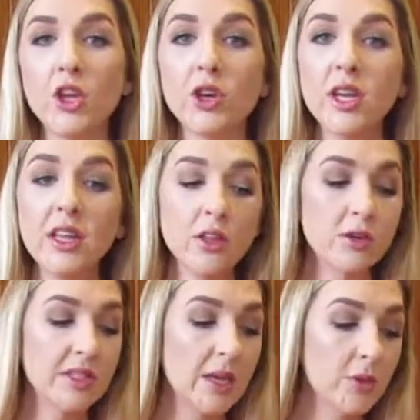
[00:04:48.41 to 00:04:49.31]
you're getting
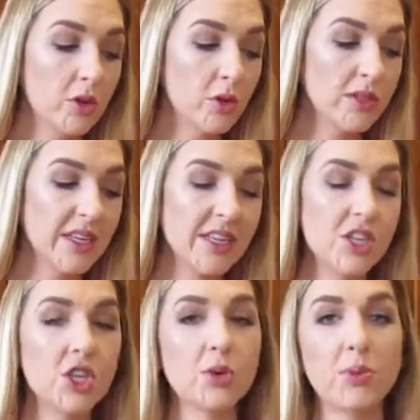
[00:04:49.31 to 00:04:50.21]
those chemicals
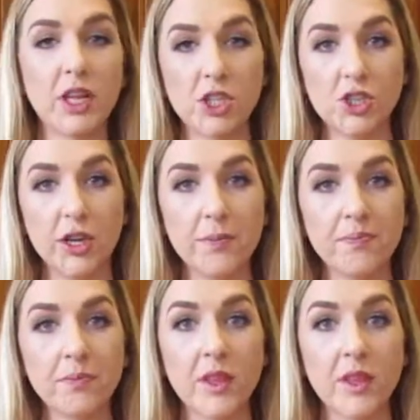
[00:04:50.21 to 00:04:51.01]
into your bloodstream.